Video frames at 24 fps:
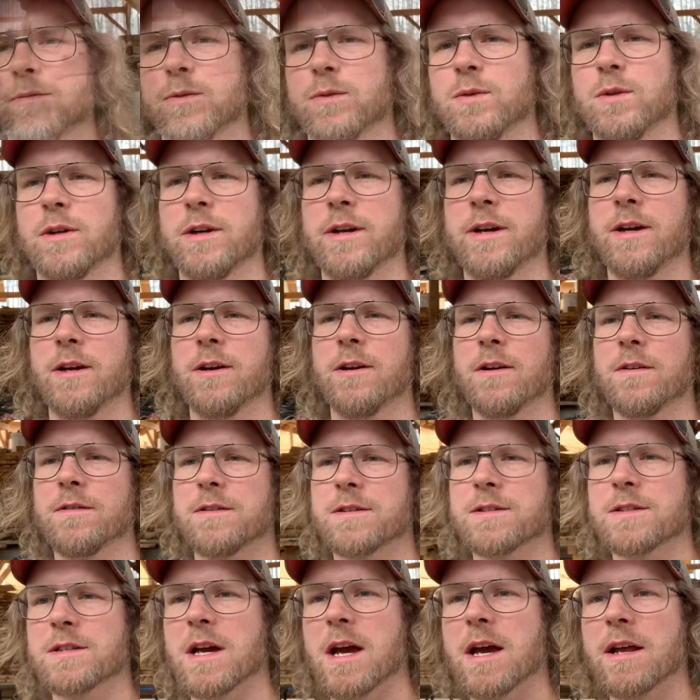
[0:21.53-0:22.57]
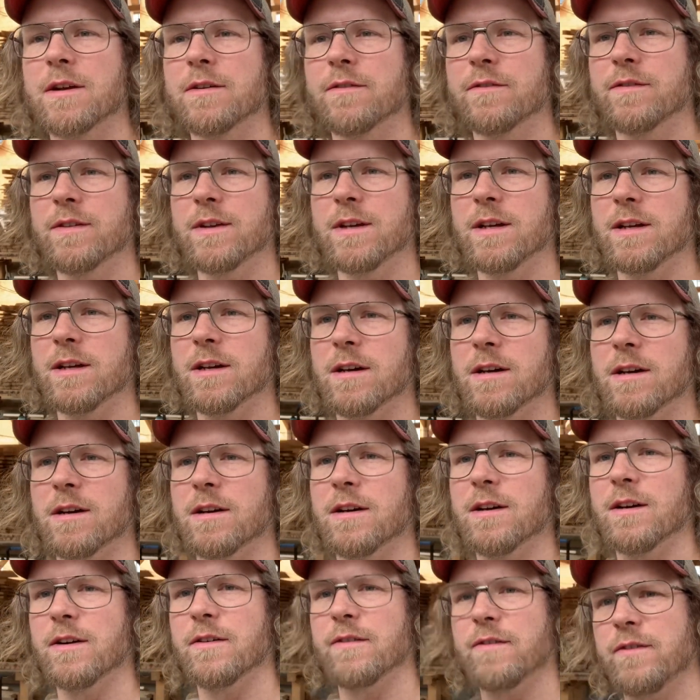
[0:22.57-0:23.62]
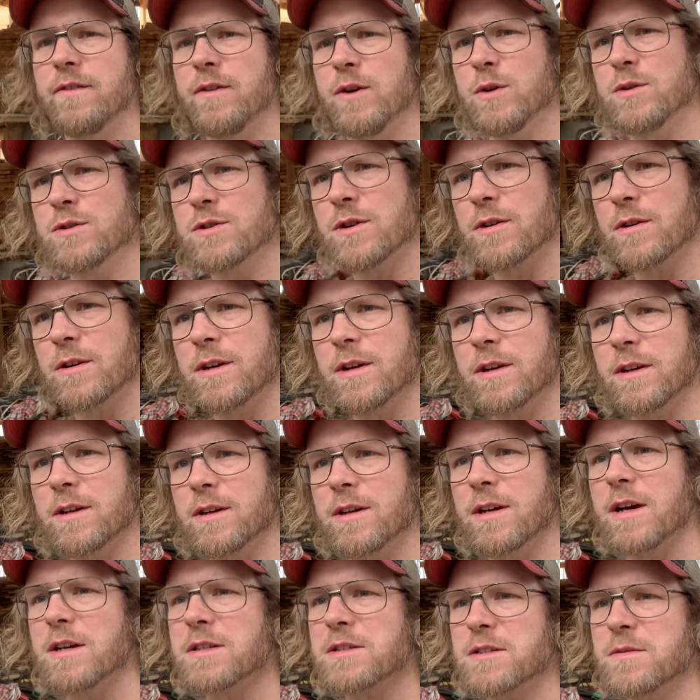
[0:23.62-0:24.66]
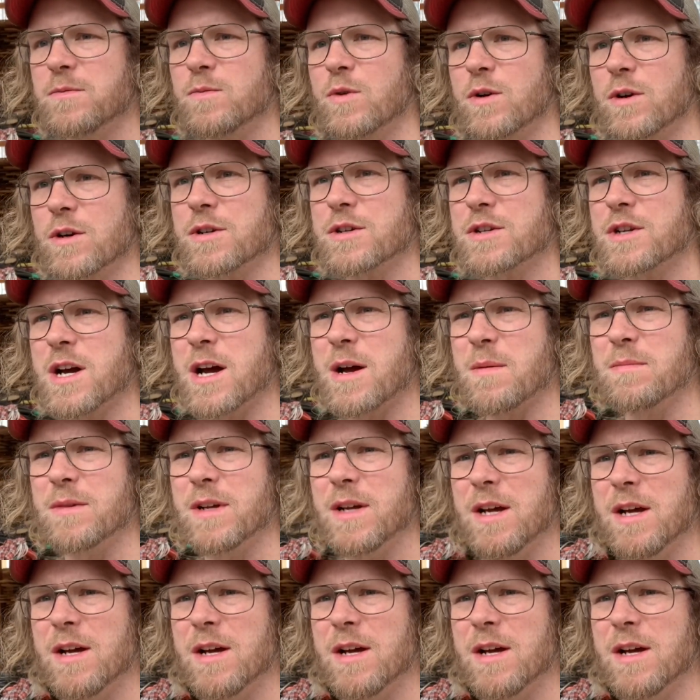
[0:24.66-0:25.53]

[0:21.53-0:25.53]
We're here on the site of the future Gilly Custom workshop,